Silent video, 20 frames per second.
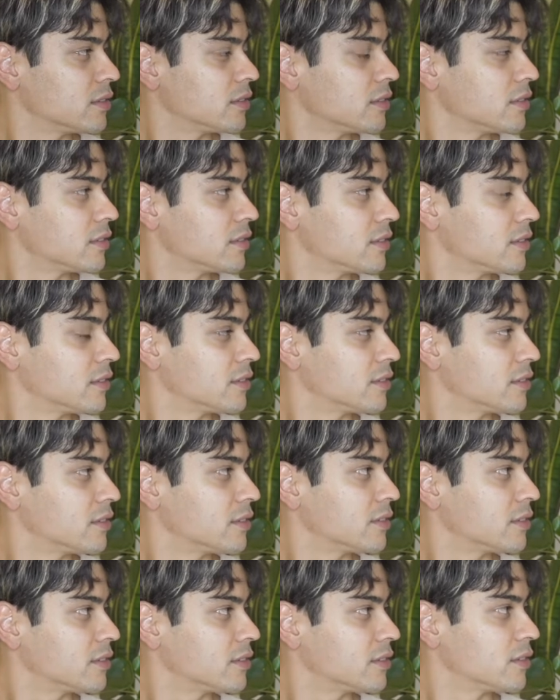
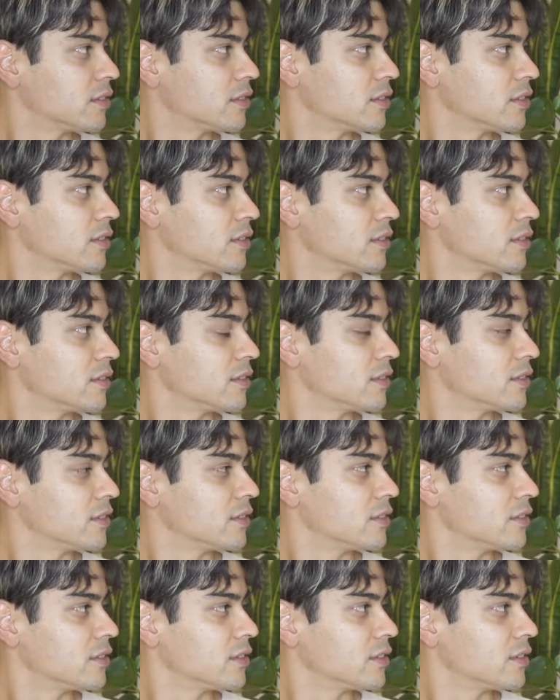
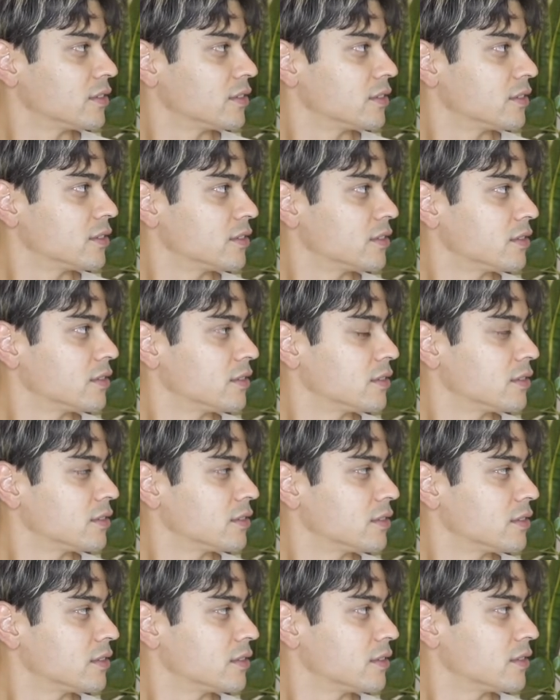
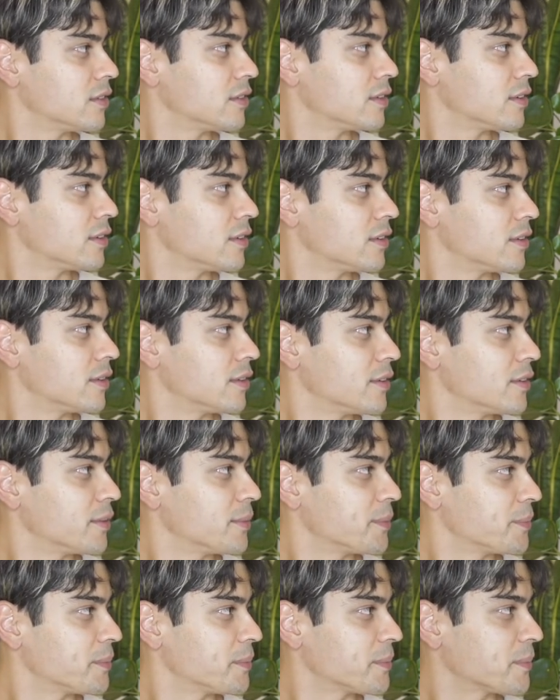
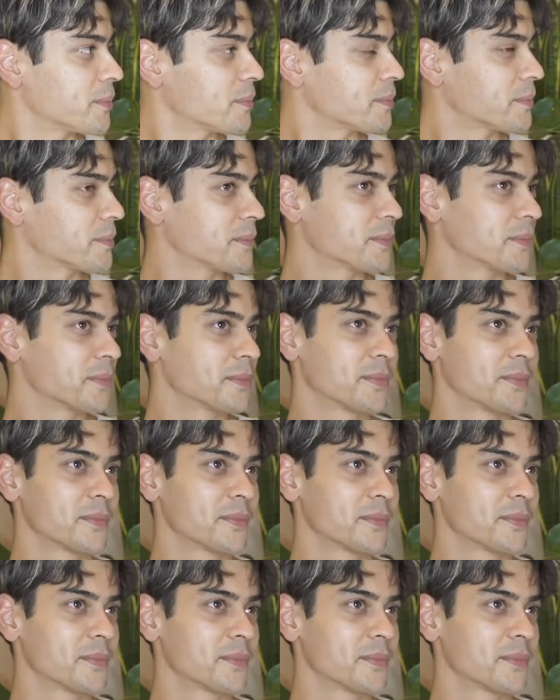[no speech]